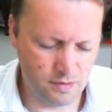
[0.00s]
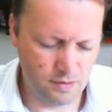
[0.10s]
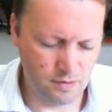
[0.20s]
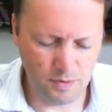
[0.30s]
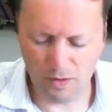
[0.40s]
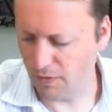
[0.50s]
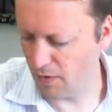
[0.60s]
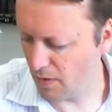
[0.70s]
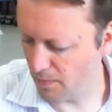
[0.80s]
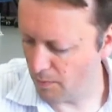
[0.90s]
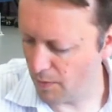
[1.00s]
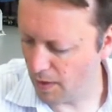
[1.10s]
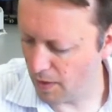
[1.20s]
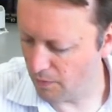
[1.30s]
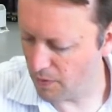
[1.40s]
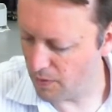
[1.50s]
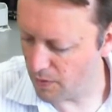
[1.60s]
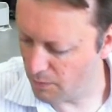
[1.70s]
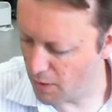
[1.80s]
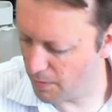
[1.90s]
I mean, obviously some of them are in languages, so
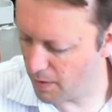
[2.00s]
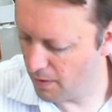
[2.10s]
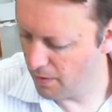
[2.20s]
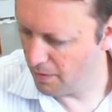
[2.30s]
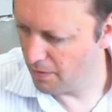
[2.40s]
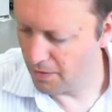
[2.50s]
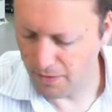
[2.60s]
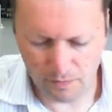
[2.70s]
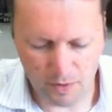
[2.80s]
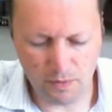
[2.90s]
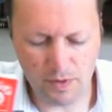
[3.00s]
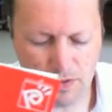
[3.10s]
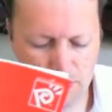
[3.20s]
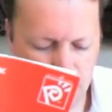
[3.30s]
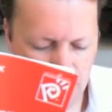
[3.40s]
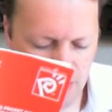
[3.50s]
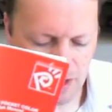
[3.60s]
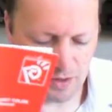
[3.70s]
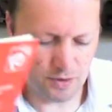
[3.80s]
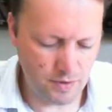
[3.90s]
maybe the red one is the
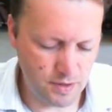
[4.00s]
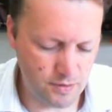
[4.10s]
English one.